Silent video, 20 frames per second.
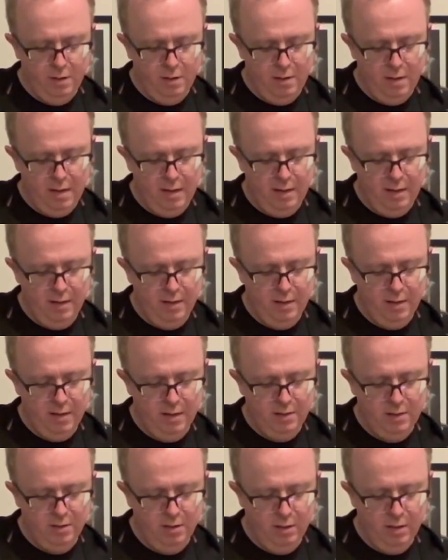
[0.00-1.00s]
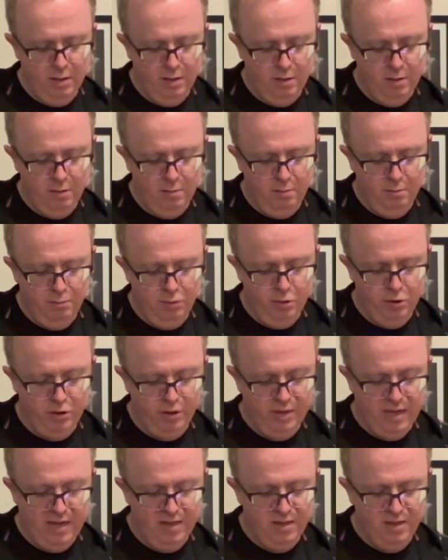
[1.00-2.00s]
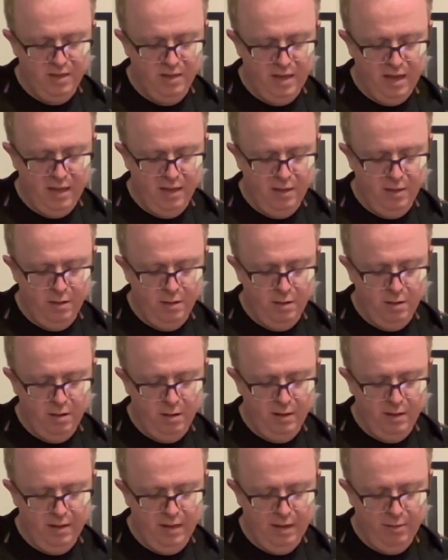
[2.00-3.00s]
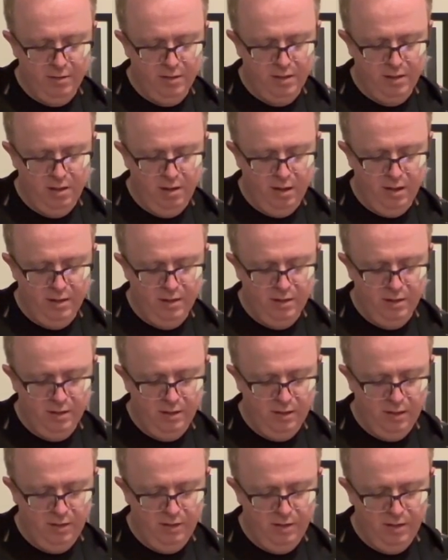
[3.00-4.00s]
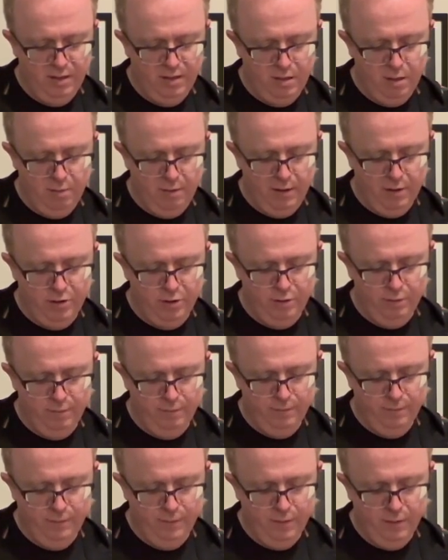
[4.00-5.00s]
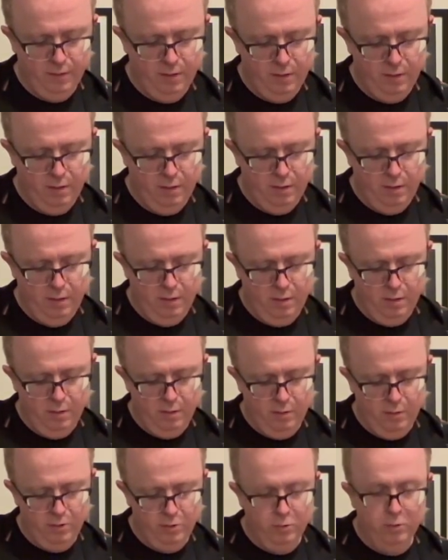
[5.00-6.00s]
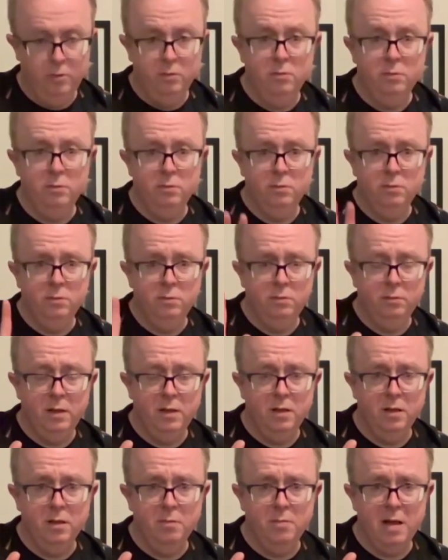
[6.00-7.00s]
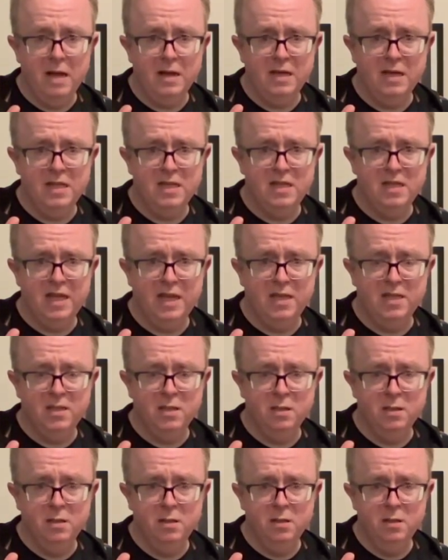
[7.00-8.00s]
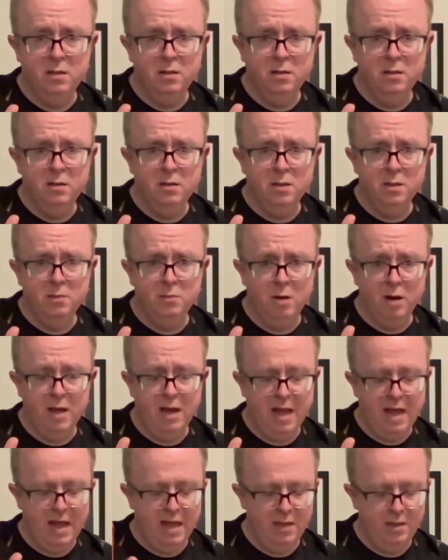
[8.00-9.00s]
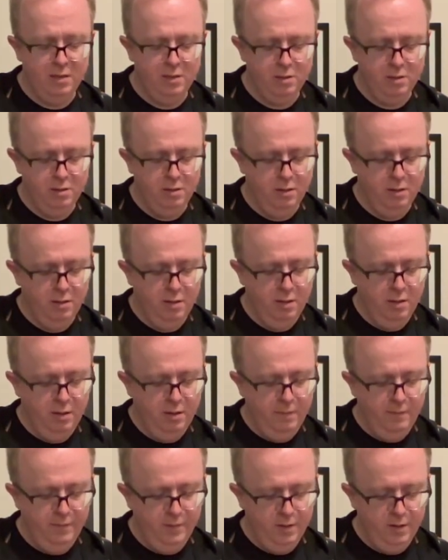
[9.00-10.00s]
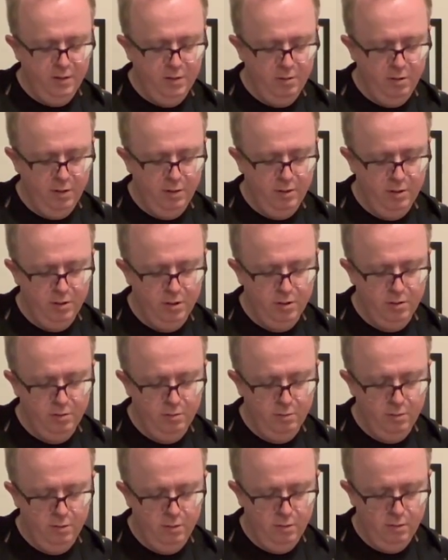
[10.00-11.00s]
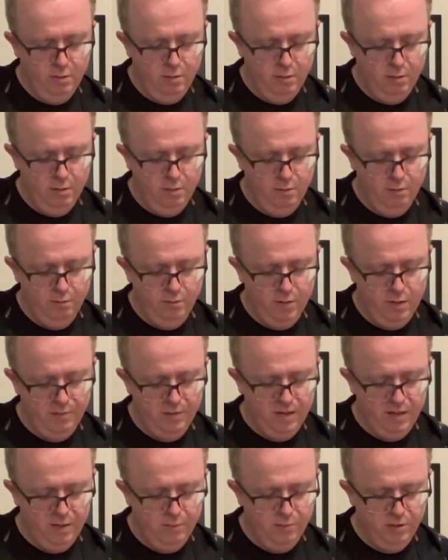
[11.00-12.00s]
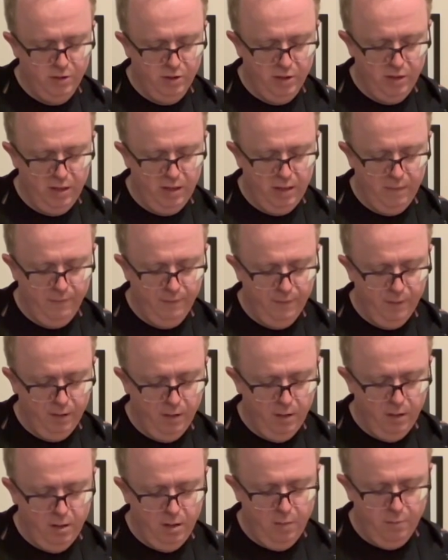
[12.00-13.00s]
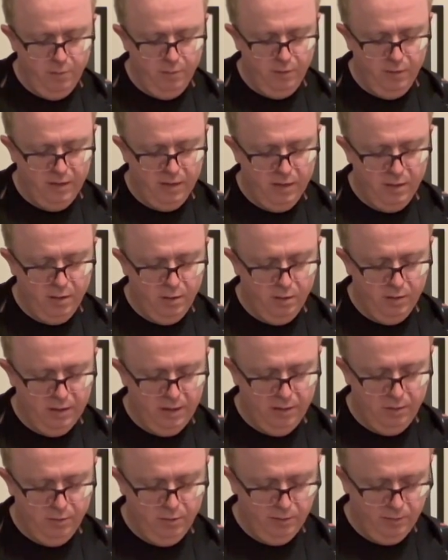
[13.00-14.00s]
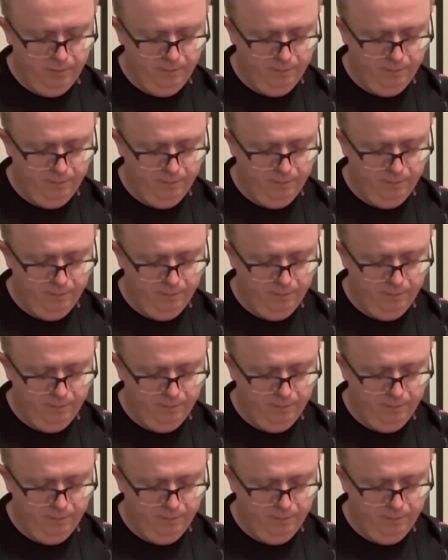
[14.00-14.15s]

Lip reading: And as I push against the deck, I can now slide in this direction, which will mean that the magnet sticks to my hand. So I just come down this position here, I pull the deck cards out,